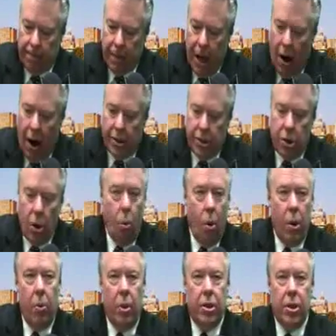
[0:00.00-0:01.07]
All right, so
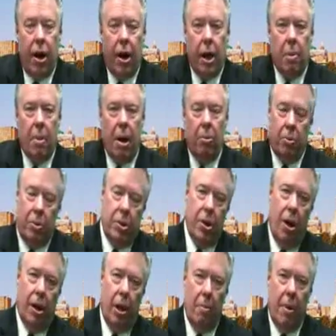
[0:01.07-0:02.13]
what are we talking about when we're
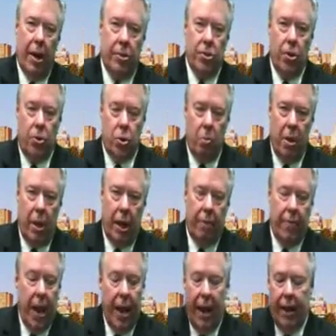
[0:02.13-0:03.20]
talking about social media?
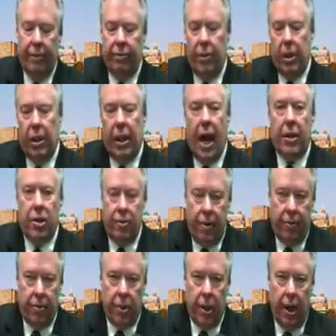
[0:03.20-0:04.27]
Lots of
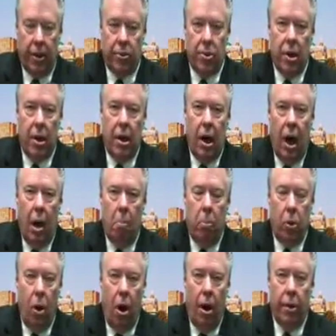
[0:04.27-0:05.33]
different things.
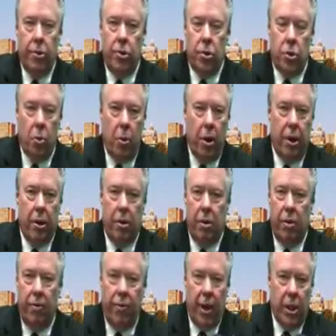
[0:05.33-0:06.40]
Blogs and Twitter
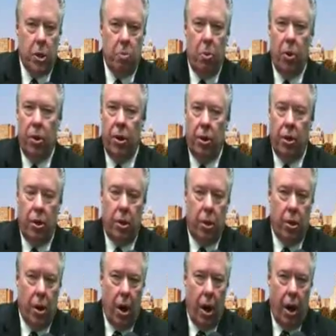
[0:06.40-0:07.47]
and Facebook and
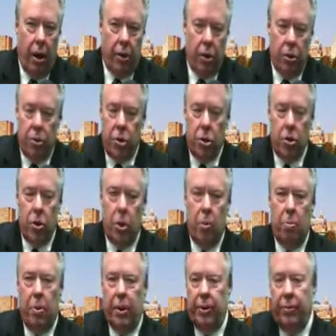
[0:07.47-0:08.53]

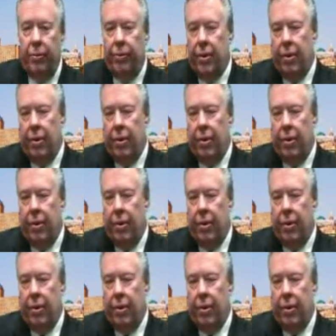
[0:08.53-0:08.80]
YouTube and